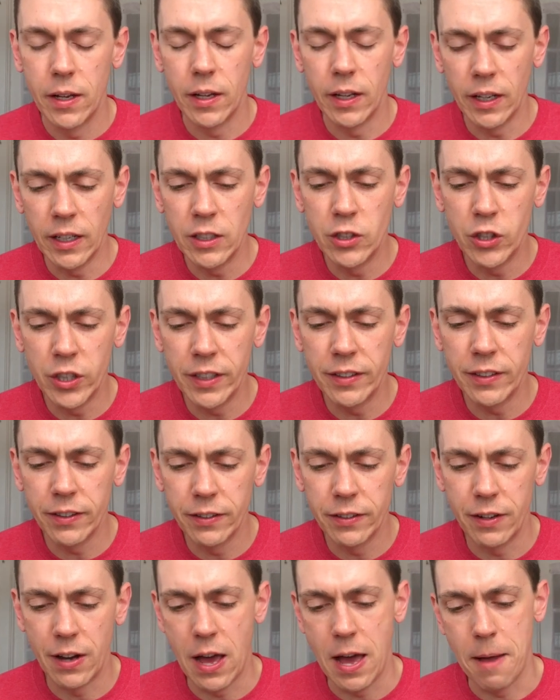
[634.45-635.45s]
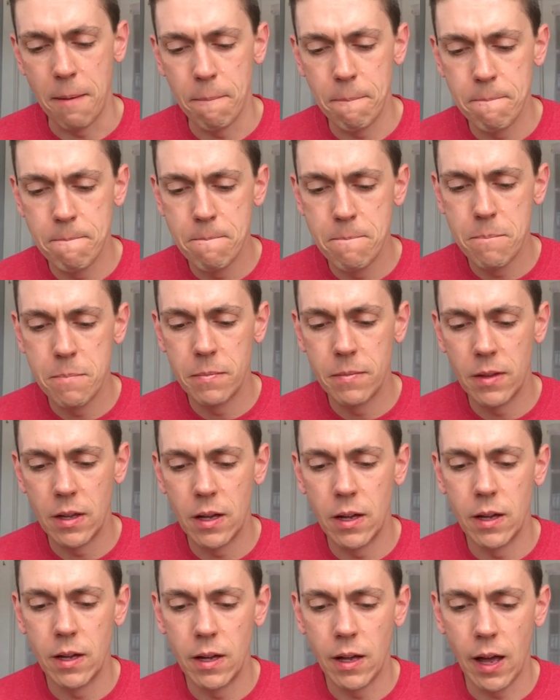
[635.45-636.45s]
In Jesus' name,
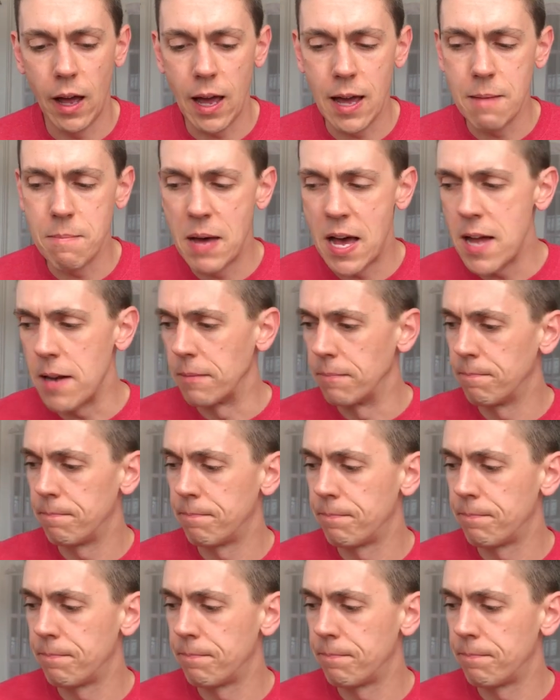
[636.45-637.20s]
amen.